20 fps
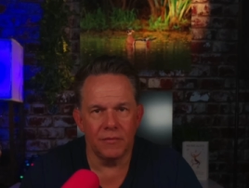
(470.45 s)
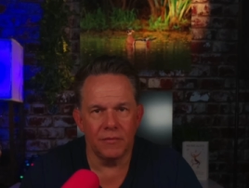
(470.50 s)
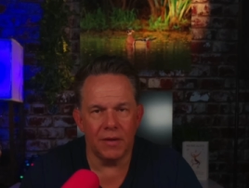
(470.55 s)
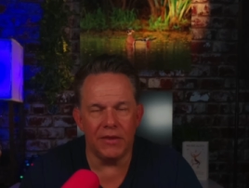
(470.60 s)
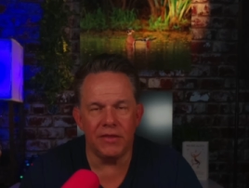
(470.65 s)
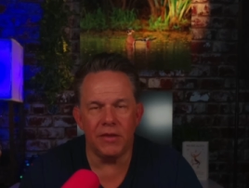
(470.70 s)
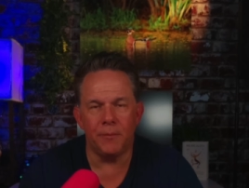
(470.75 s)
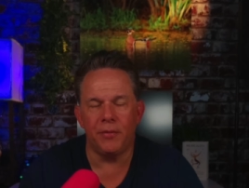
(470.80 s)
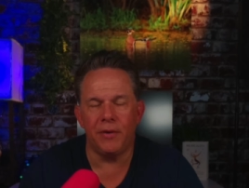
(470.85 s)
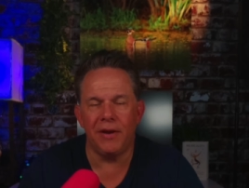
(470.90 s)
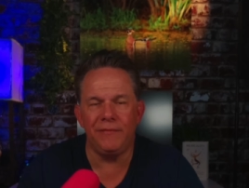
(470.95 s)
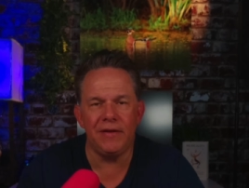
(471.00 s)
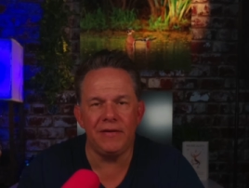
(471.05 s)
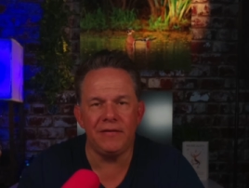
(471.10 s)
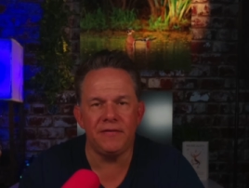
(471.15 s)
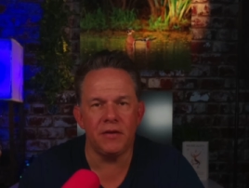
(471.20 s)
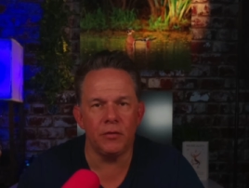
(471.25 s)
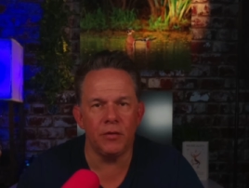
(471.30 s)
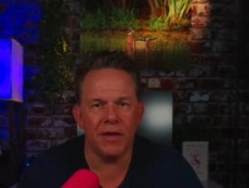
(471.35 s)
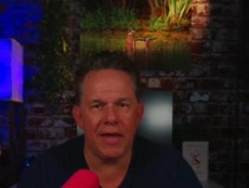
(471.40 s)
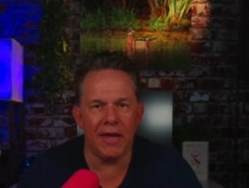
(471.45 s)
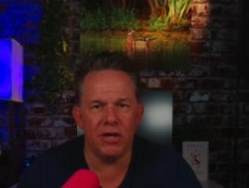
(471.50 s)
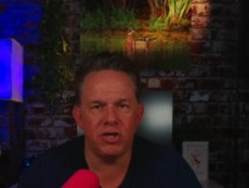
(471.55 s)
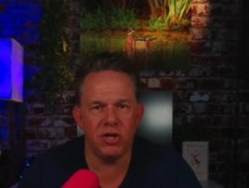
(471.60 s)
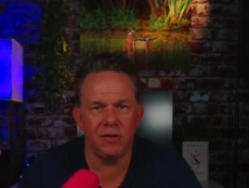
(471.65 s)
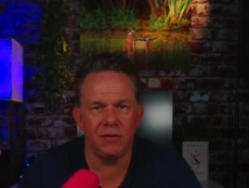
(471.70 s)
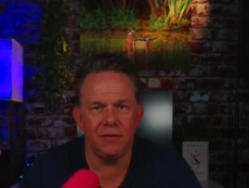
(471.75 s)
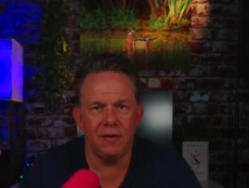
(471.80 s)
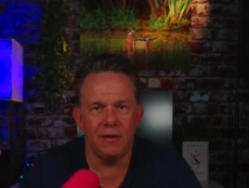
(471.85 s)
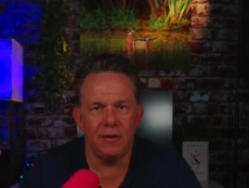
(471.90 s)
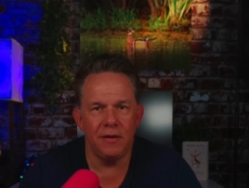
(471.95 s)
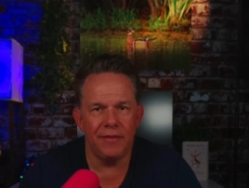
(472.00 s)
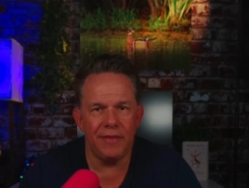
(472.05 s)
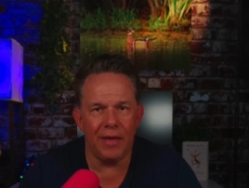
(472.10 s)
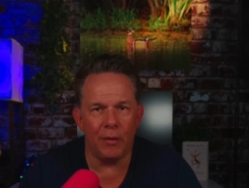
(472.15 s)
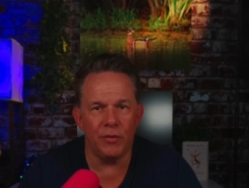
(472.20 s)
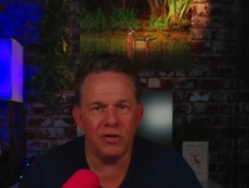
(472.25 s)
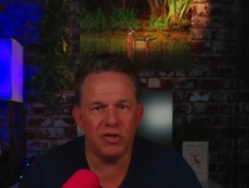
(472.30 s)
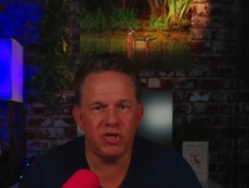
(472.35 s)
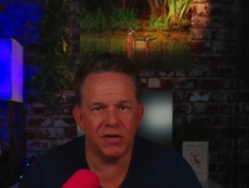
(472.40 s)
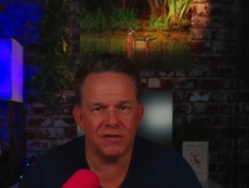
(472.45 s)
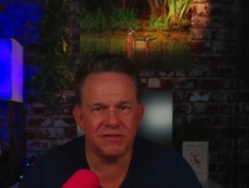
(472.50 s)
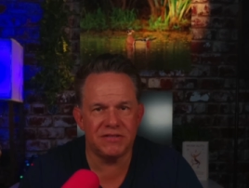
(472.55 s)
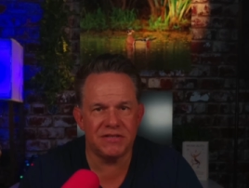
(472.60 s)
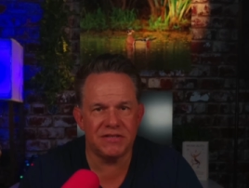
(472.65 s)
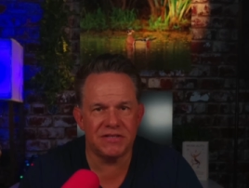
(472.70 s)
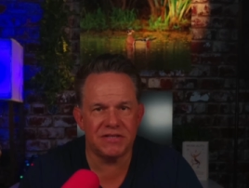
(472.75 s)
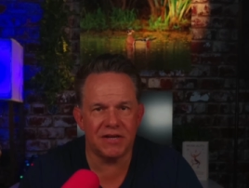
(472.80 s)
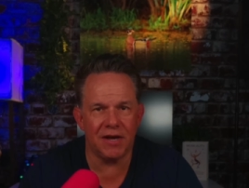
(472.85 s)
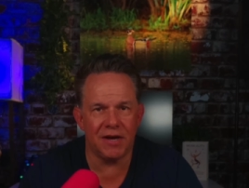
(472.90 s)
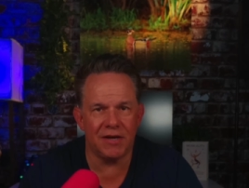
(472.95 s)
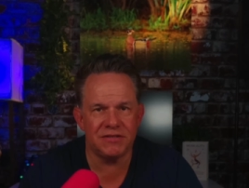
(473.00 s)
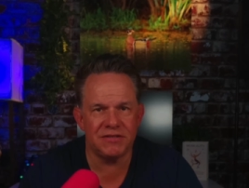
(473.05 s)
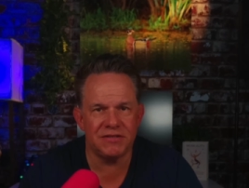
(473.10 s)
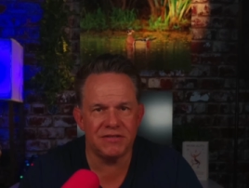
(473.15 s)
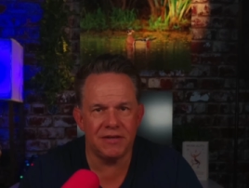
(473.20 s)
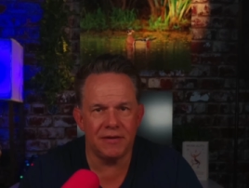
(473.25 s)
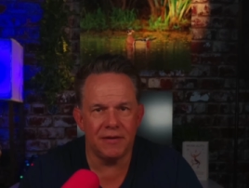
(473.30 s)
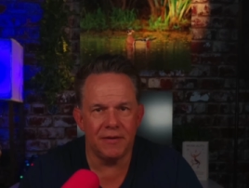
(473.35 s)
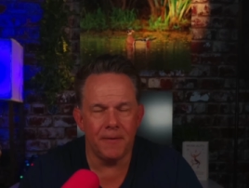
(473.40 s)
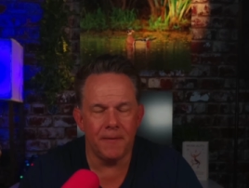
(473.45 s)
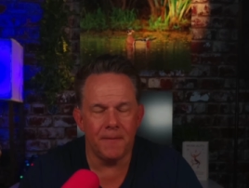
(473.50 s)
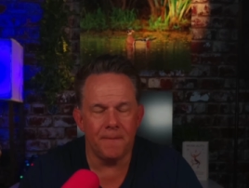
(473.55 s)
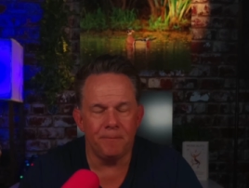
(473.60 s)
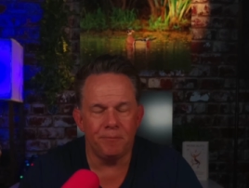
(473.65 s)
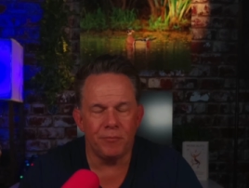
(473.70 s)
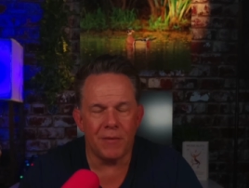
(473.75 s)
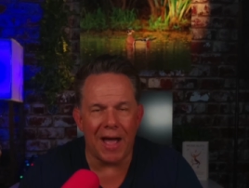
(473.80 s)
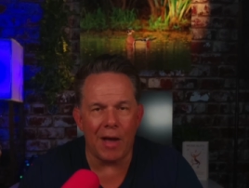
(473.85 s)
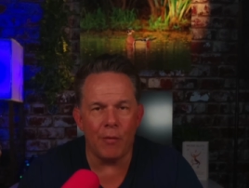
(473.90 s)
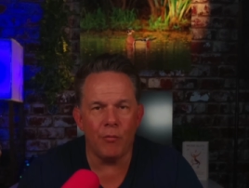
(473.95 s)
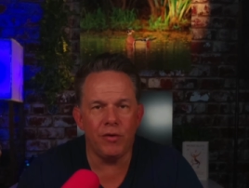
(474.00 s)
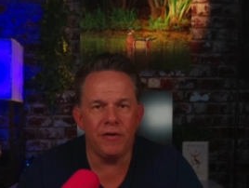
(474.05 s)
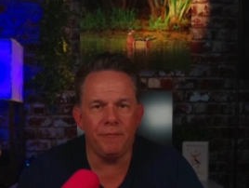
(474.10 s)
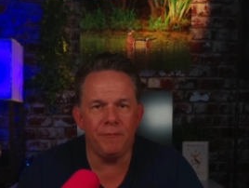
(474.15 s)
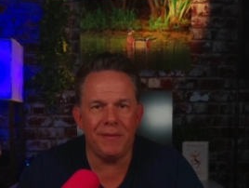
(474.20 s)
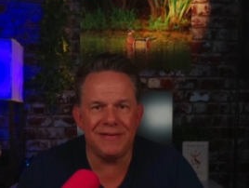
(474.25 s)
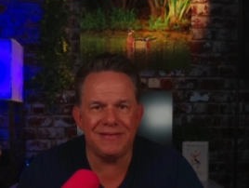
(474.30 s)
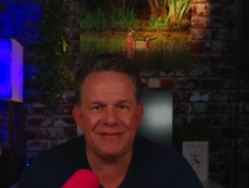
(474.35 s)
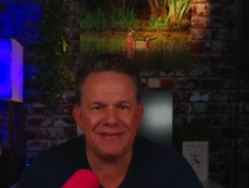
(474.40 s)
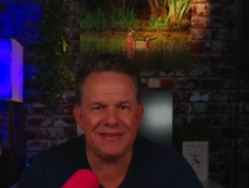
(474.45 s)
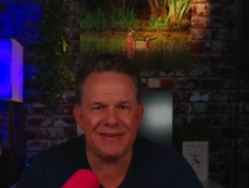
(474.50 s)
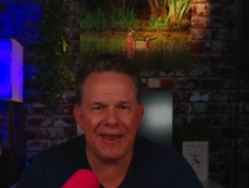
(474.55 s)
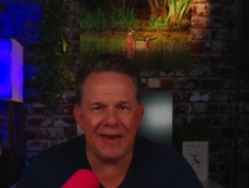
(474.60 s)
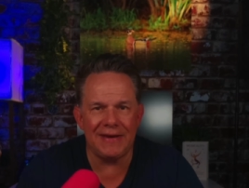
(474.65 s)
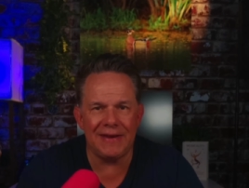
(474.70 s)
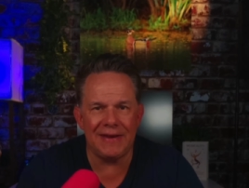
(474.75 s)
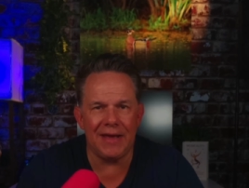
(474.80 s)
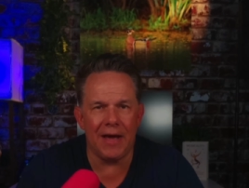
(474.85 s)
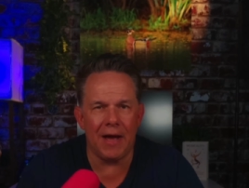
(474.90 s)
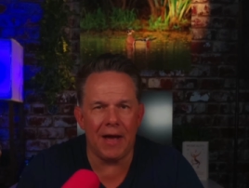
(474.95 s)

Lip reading: In the previous location that we just discussed, I would have been standing